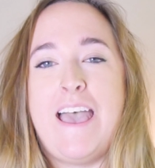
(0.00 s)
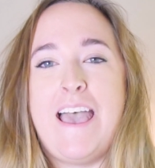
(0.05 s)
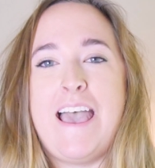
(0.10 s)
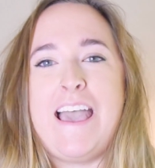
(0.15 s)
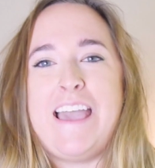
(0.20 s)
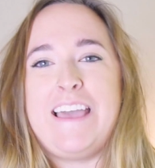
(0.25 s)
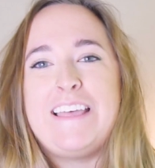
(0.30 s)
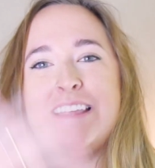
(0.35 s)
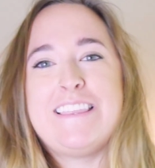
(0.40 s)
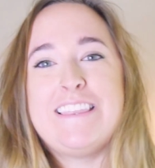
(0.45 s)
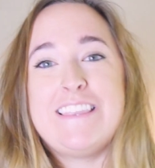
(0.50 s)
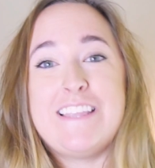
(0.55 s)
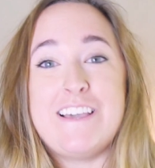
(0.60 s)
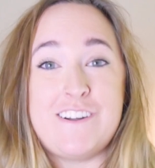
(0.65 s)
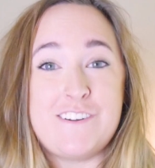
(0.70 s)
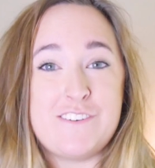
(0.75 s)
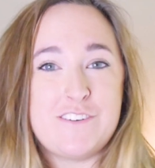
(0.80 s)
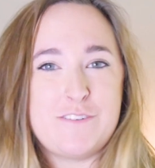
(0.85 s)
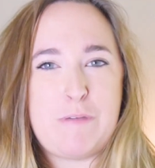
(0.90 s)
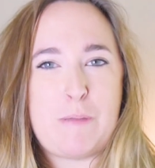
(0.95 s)

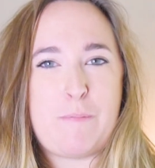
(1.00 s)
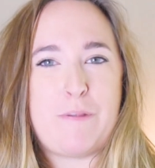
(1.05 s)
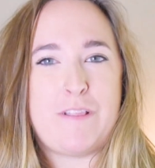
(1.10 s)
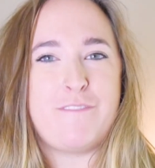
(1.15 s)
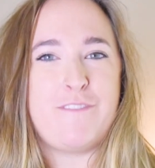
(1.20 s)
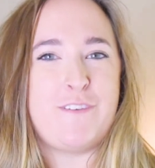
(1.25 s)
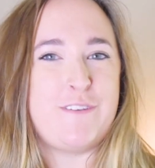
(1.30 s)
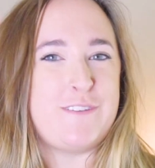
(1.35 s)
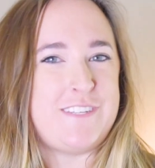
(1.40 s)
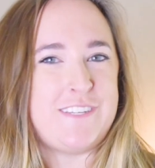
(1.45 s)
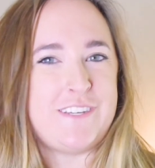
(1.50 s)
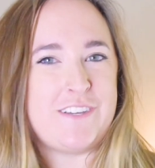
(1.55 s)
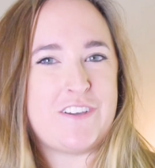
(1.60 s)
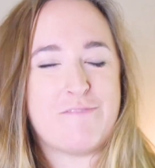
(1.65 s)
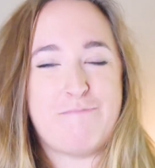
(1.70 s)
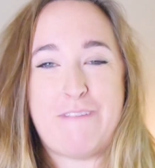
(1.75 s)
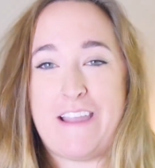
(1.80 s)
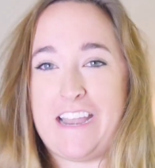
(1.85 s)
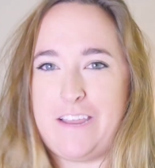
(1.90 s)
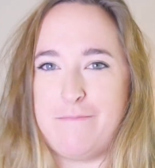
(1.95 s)
hello people of
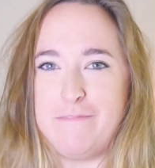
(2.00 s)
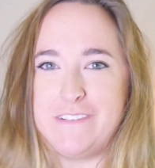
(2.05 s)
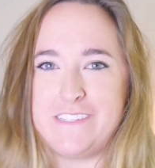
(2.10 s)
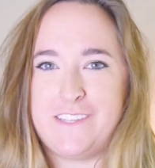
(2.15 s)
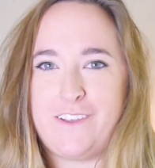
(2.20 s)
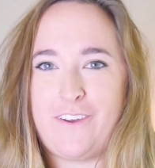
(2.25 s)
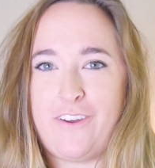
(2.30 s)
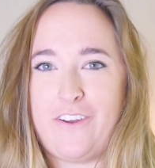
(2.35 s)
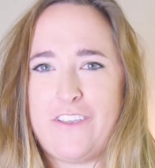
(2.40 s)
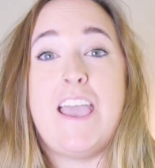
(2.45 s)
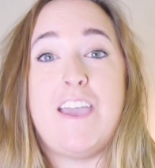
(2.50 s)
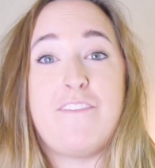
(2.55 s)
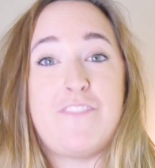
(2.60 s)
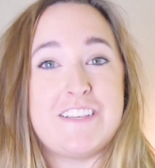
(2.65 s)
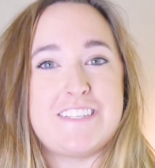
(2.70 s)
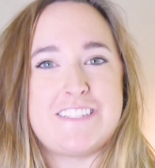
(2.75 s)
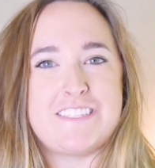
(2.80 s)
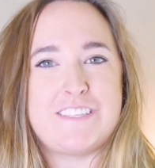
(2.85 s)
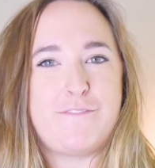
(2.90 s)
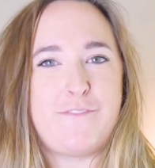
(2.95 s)
YouTube, my name is Laurel. If
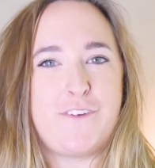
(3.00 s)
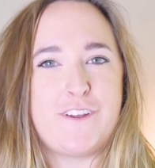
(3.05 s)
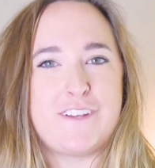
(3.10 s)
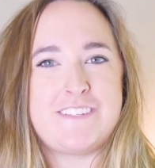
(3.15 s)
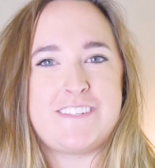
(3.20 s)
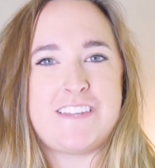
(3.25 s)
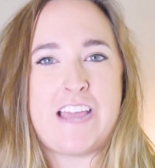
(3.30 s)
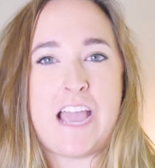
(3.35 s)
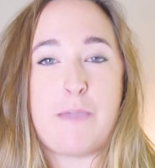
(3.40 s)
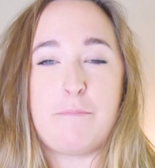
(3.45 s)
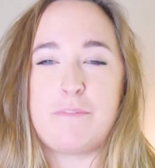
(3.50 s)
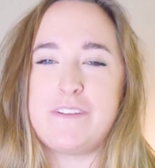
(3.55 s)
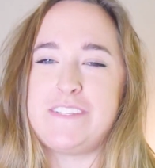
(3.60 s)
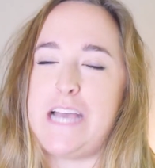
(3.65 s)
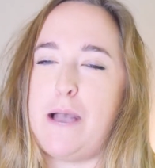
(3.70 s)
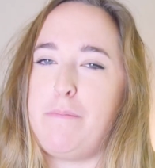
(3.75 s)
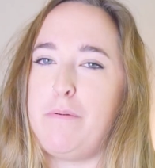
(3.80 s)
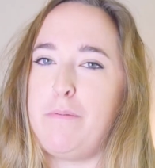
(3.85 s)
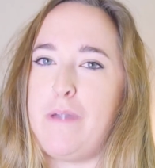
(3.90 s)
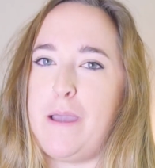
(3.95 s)
this is the first time you're
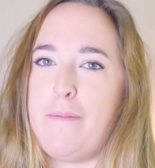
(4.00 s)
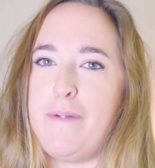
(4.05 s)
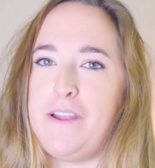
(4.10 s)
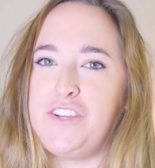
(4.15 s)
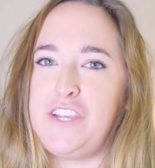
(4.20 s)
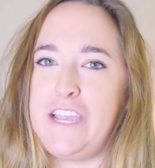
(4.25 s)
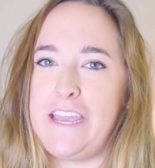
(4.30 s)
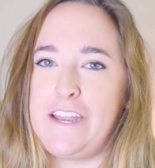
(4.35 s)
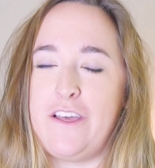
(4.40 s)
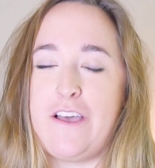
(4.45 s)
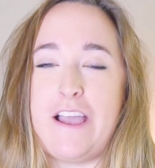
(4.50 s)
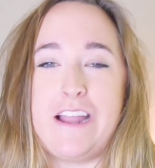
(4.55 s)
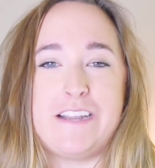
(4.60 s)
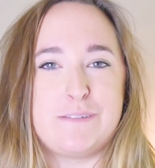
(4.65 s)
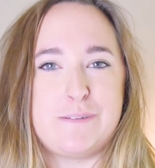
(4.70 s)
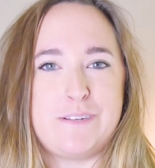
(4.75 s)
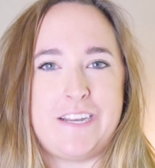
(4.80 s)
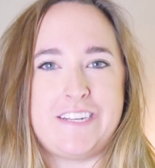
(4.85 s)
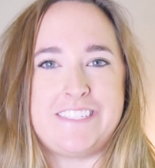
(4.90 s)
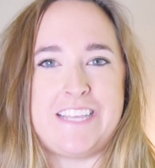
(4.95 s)
stopping by my channel, I
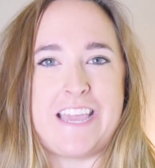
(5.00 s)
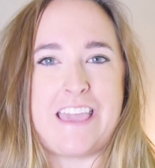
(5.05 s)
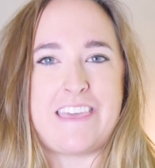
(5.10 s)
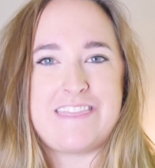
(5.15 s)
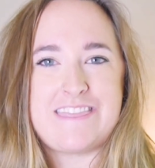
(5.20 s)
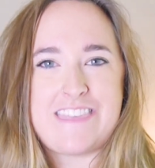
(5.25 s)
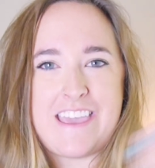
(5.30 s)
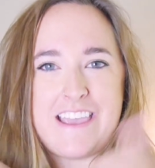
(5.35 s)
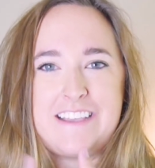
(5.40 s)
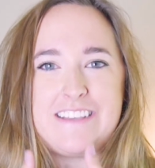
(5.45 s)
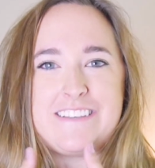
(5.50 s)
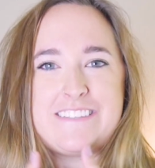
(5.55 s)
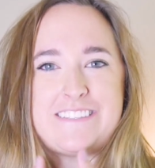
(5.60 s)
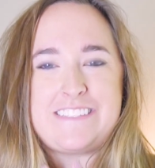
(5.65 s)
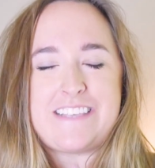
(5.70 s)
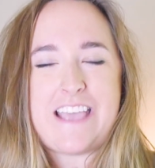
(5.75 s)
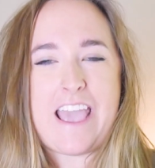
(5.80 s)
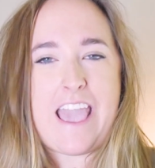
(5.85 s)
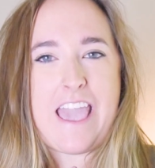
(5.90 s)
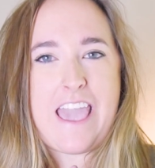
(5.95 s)
just want to say
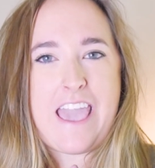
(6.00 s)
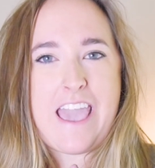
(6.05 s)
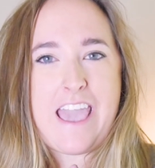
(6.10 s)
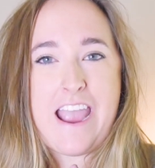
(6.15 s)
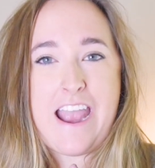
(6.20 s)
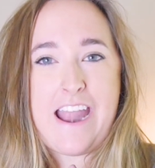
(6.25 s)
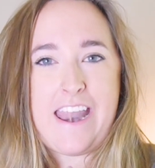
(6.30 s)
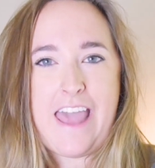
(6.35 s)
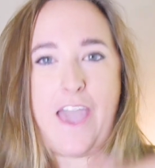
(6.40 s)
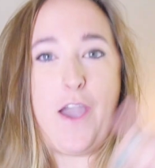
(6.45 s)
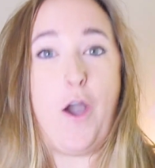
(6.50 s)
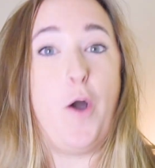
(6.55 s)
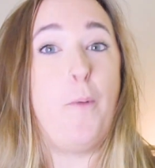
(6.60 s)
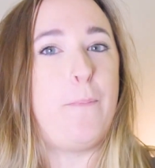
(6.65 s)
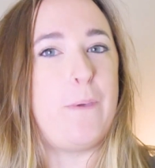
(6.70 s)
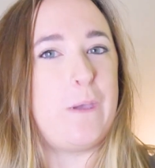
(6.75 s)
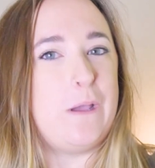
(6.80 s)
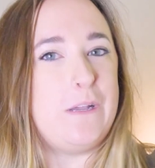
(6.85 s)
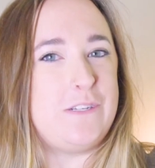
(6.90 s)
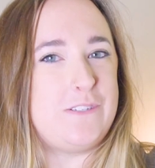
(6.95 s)
thanks and I hope
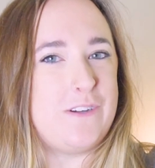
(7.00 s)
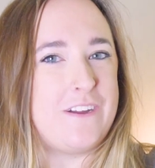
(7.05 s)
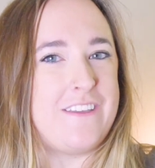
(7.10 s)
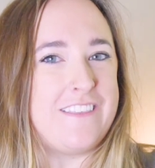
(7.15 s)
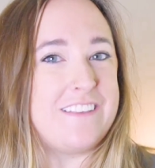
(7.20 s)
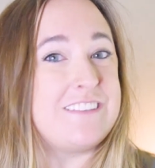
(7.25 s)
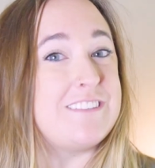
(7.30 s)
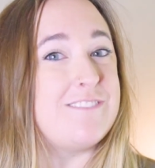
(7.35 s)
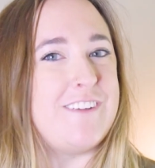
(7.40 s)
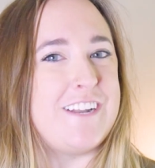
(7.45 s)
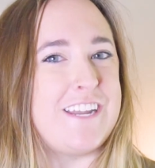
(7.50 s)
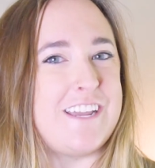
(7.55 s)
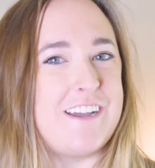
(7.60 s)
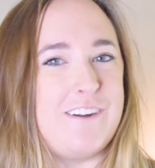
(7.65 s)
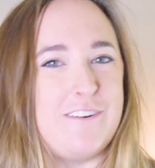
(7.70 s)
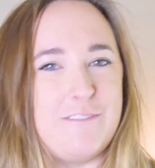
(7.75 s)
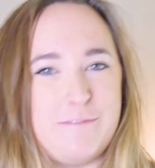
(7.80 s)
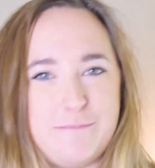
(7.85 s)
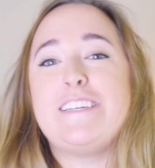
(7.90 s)
you enjoyed this video.